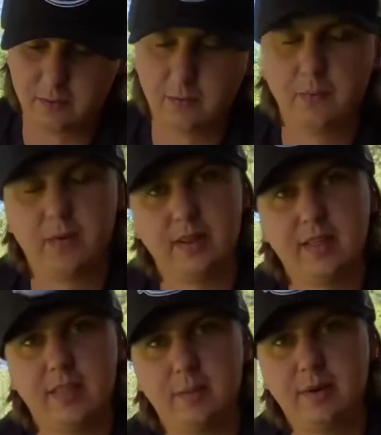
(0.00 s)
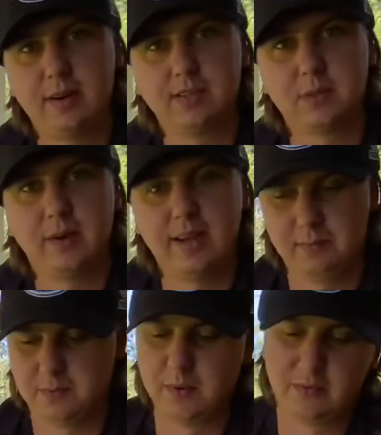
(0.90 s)
one of the other pairs away.
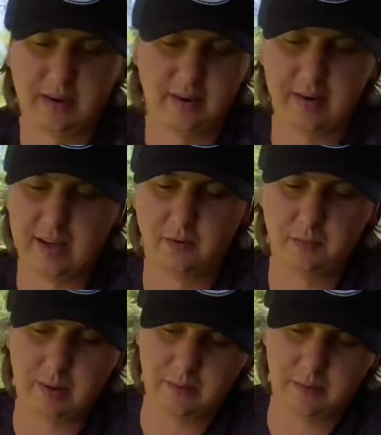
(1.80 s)
We'll figure it out, but